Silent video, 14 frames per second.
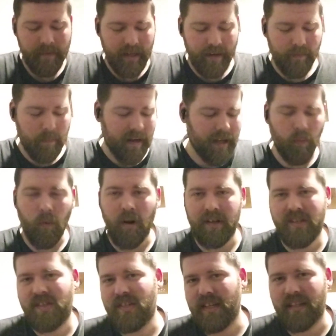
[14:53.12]
Everybody
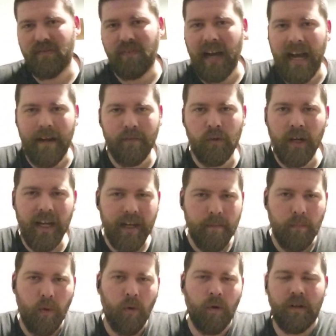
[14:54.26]
wants 6.5
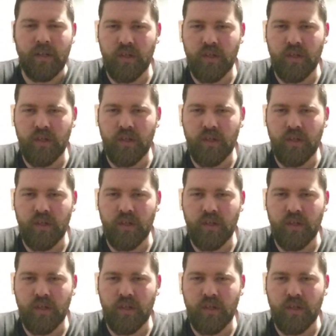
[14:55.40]
Creedmoor